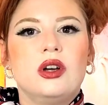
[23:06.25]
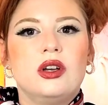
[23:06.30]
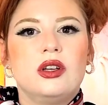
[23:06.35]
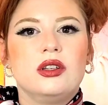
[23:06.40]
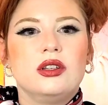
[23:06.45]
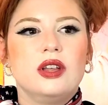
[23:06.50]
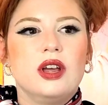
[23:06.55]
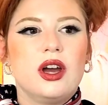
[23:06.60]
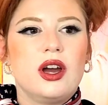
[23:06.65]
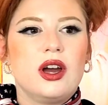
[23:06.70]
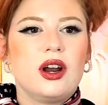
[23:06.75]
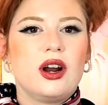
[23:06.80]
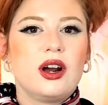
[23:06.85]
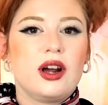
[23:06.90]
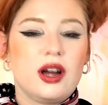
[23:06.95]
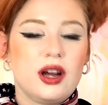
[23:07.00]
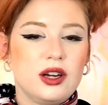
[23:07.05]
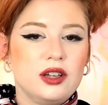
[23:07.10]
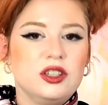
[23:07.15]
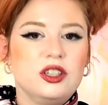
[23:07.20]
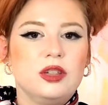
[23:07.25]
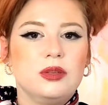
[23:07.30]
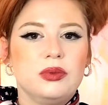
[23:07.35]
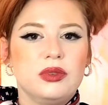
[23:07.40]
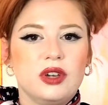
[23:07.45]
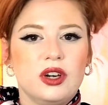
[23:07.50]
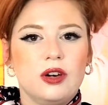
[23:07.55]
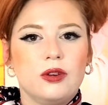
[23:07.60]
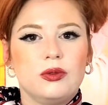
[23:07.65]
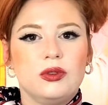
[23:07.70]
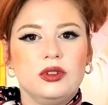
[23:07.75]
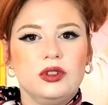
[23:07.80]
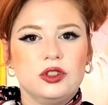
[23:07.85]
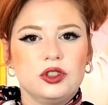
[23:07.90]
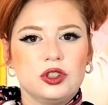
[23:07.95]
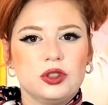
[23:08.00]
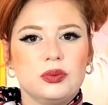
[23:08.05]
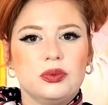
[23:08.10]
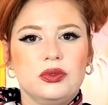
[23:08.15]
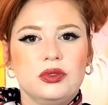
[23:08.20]
that I had deeply held
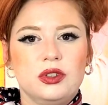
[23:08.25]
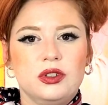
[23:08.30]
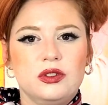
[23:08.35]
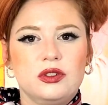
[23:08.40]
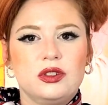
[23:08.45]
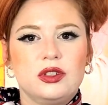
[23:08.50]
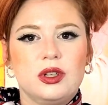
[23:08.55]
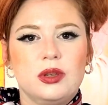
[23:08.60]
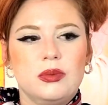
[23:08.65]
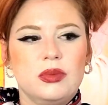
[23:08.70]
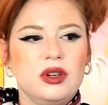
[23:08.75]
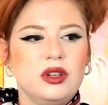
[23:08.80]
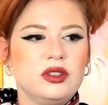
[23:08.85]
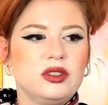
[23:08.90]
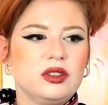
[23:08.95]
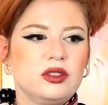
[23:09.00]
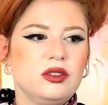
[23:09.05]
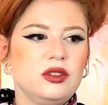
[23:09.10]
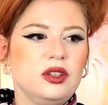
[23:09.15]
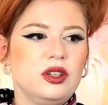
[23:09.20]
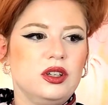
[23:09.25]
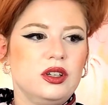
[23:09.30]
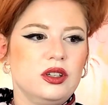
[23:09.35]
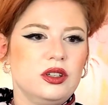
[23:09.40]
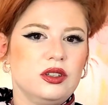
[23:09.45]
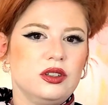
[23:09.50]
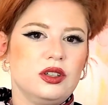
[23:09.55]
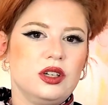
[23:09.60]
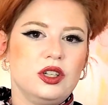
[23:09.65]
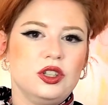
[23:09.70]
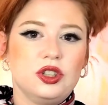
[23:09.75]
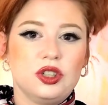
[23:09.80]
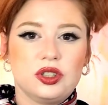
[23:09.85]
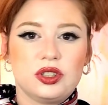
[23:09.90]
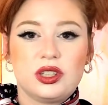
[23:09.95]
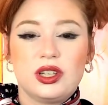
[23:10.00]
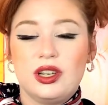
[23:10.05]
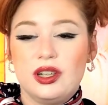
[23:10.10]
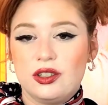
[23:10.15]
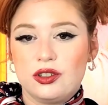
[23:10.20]
religious beliefs, they basically they just
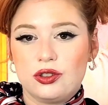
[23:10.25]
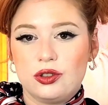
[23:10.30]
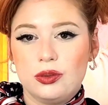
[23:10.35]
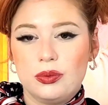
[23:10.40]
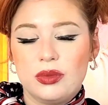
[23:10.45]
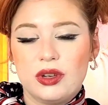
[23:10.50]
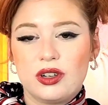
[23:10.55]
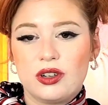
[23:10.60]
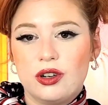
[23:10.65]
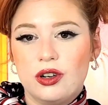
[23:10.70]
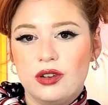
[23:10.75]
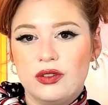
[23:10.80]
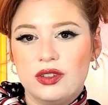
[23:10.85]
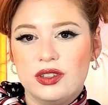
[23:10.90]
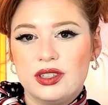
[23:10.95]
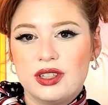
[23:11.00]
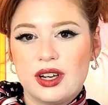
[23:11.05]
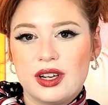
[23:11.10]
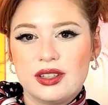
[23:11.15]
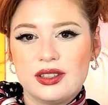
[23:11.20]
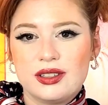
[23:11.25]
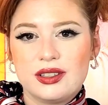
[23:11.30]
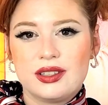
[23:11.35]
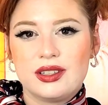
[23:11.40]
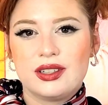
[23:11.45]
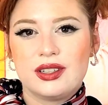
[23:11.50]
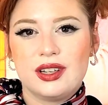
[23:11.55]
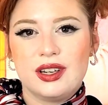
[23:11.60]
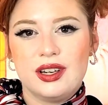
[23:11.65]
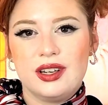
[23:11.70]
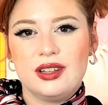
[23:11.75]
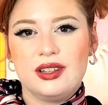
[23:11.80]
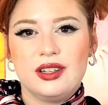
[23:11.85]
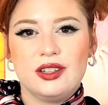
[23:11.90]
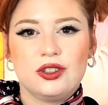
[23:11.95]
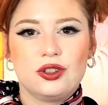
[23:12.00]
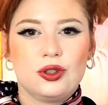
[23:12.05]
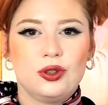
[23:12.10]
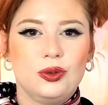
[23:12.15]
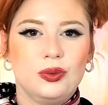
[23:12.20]
canceled my COVID test and they
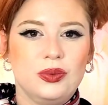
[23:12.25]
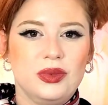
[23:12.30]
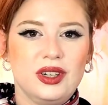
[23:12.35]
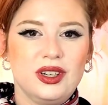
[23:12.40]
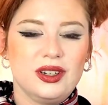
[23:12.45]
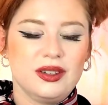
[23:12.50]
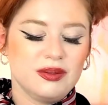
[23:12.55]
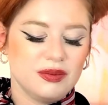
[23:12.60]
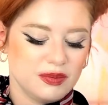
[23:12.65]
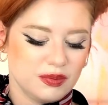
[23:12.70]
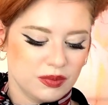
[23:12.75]
told me